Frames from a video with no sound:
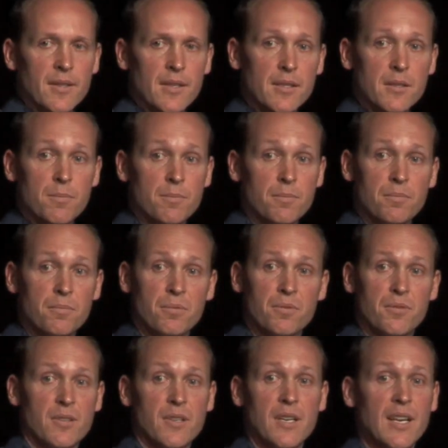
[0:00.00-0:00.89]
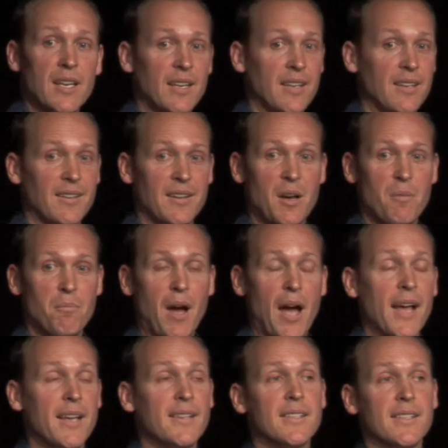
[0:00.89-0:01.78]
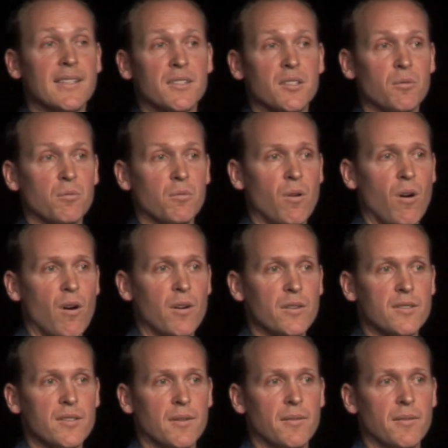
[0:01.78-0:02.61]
It's pretty amazing to watch.